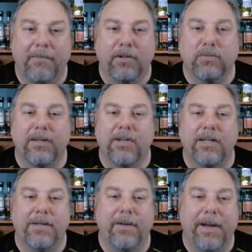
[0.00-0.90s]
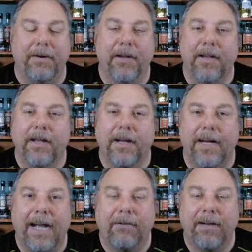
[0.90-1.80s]
First, we're going to talk to you out
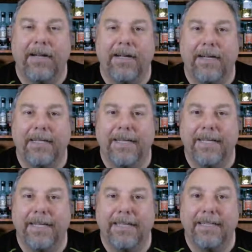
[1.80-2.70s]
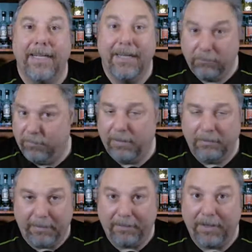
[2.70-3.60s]

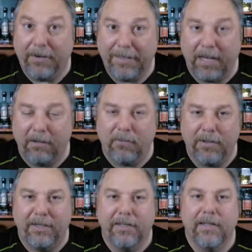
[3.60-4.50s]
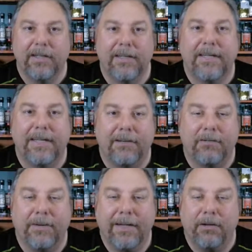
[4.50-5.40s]
there in California.
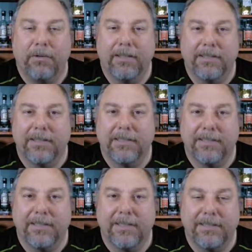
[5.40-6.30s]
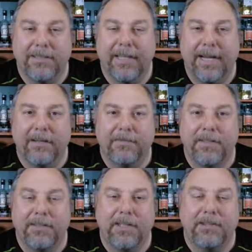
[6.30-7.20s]
Where it's the land
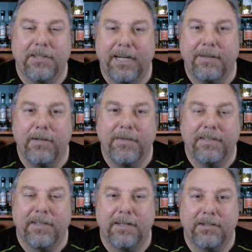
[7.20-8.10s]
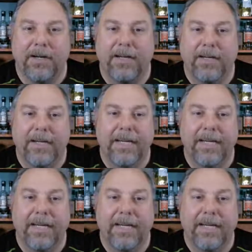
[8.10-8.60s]
of sunshine and movie stars, right?